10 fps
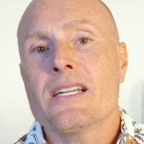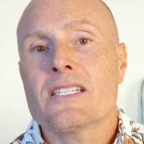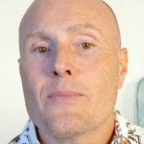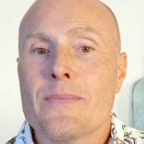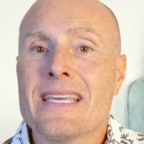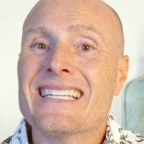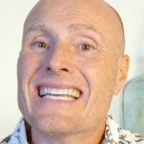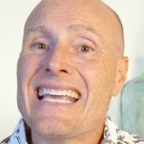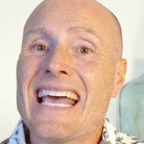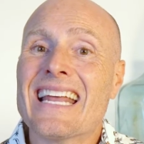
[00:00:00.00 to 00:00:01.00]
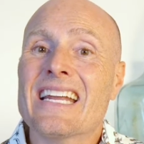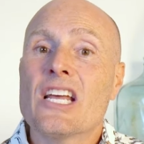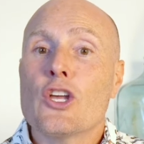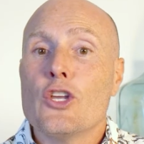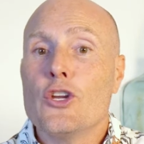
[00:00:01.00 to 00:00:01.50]
to get
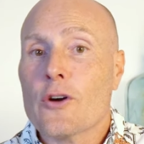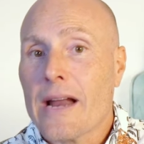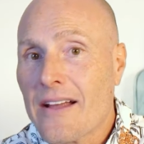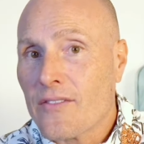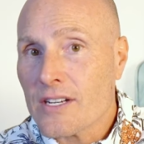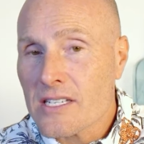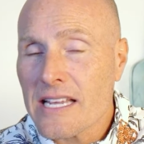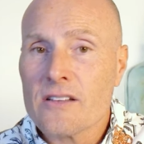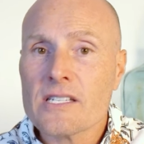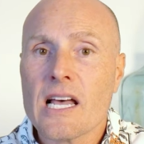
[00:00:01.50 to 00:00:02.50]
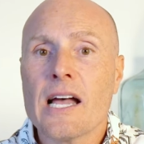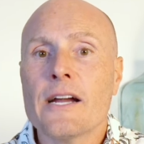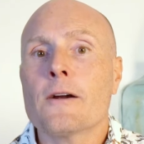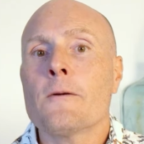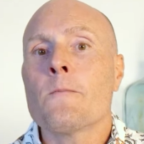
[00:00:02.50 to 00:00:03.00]
your average sales
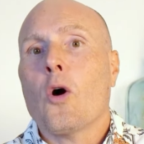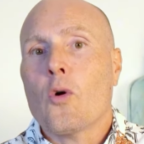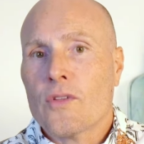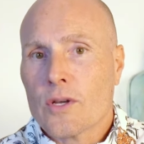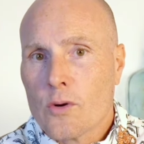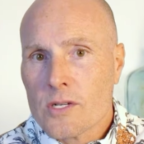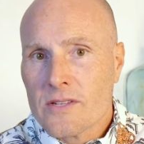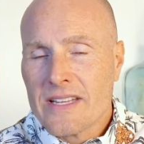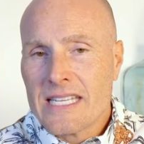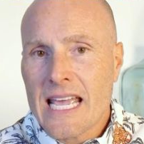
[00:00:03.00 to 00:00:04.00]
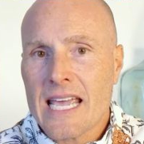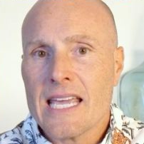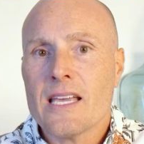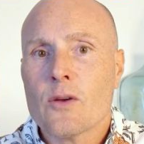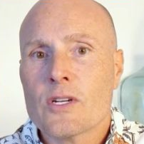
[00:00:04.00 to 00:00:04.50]
higher over the course of a
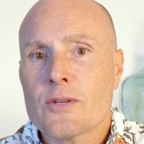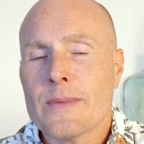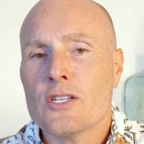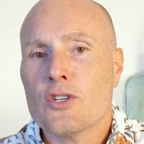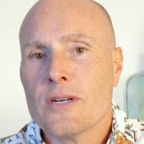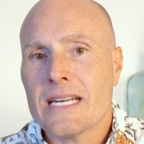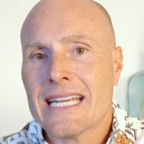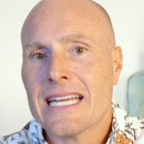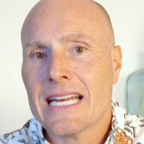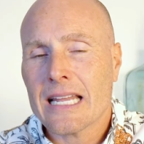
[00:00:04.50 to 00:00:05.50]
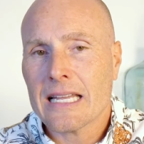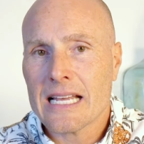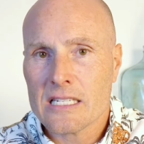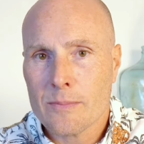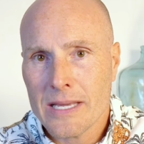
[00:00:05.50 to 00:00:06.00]
day, which means you need
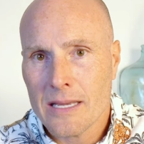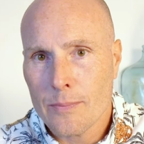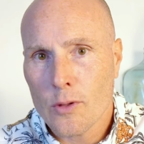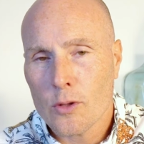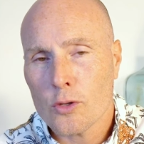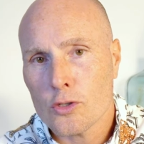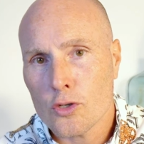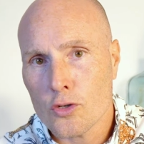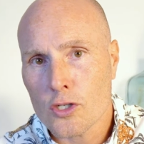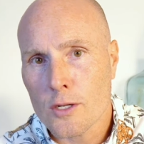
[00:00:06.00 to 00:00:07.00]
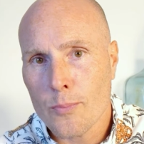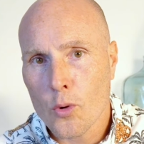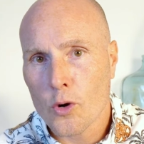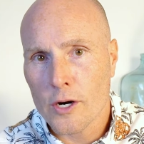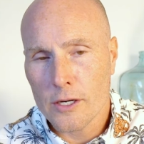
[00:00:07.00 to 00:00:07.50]
less people to
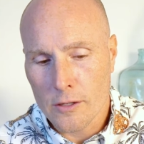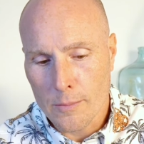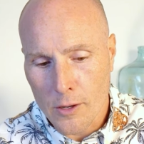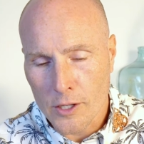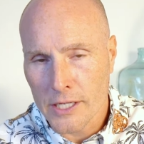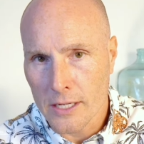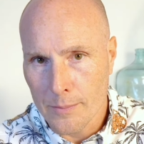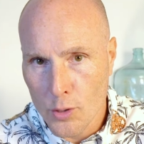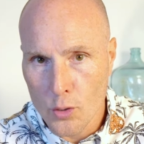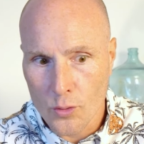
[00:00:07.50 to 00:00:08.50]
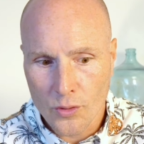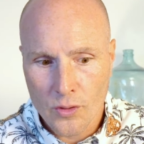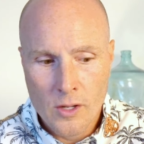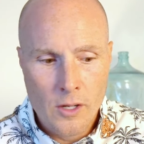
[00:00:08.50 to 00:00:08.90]
support your market booth.